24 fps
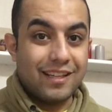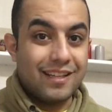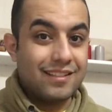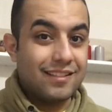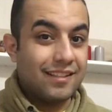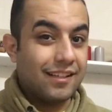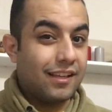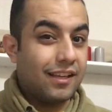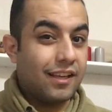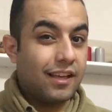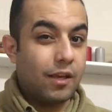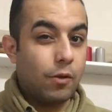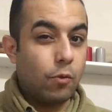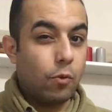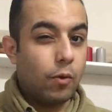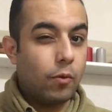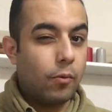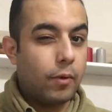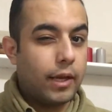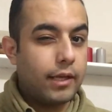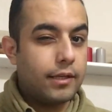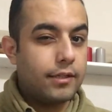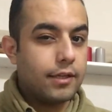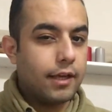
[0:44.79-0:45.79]
It's a
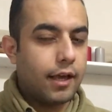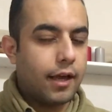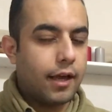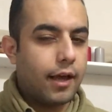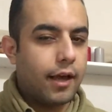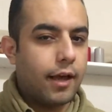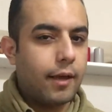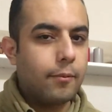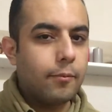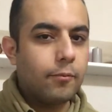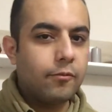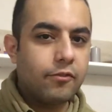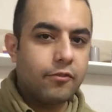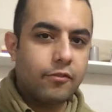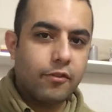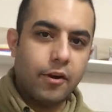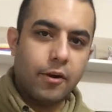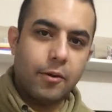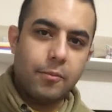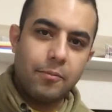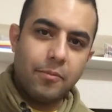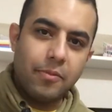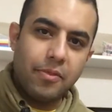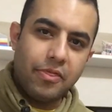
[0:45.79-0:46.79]
giveaway time
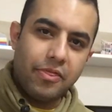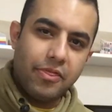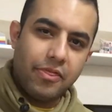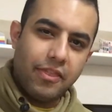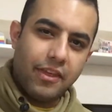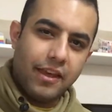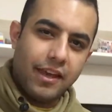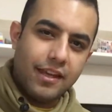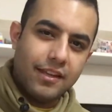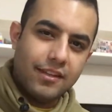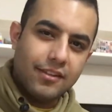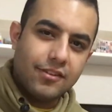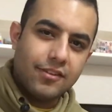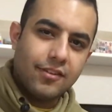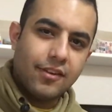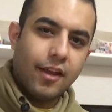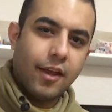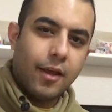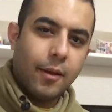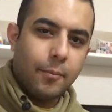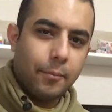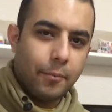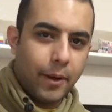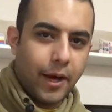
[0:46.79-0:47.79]
from this
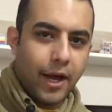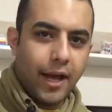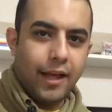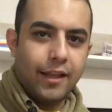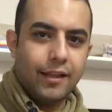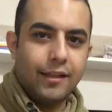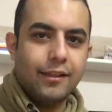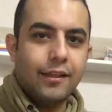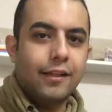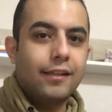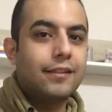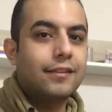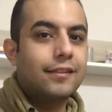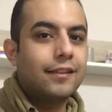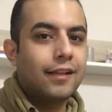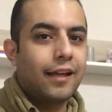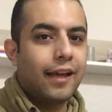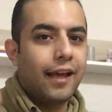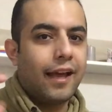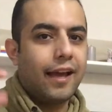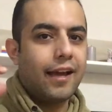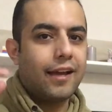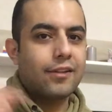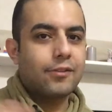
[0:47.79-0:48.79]
pilot
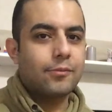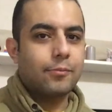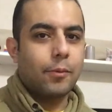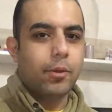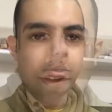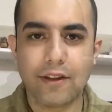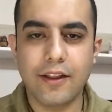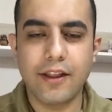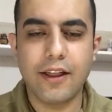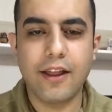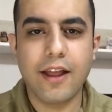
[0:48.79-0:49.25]
expo.